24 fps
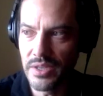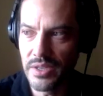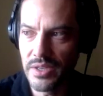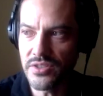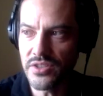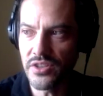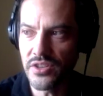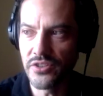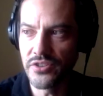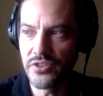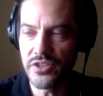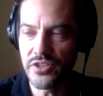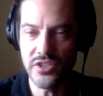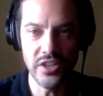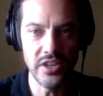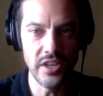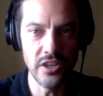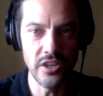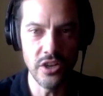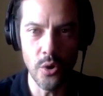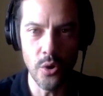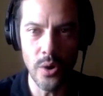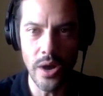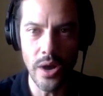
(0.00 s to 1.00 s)
means they're just going
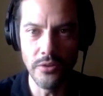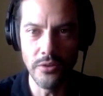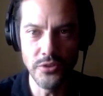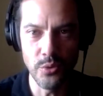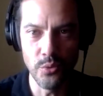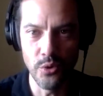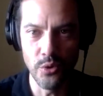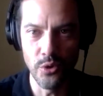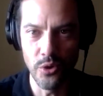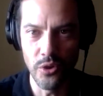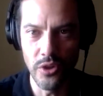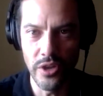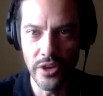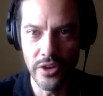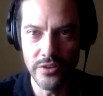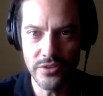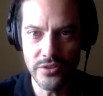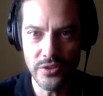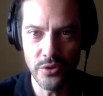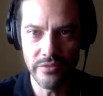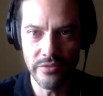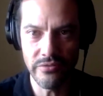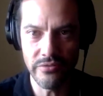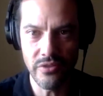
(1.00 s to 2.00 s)
to go out to rural
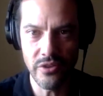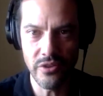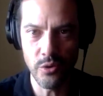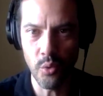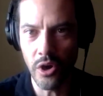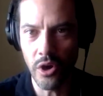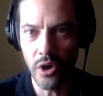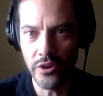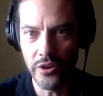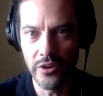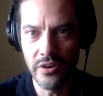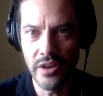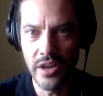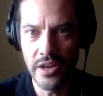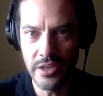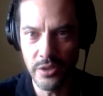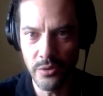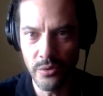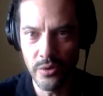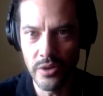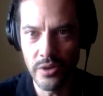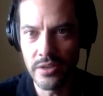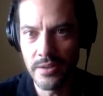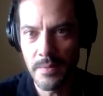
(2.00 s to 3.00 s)
Arizona for their water
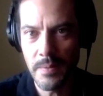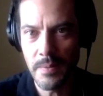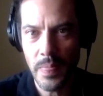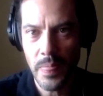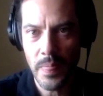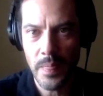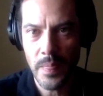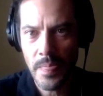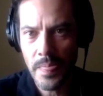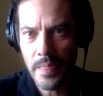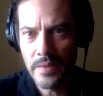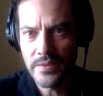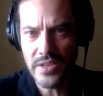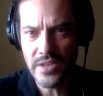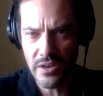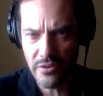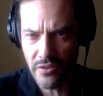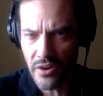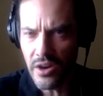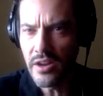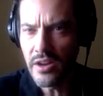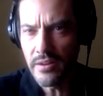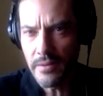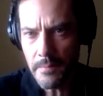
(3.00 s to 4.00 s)
anyway. Is
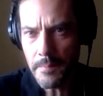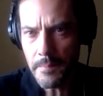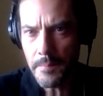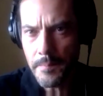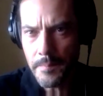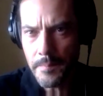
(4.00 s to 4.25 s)
that right?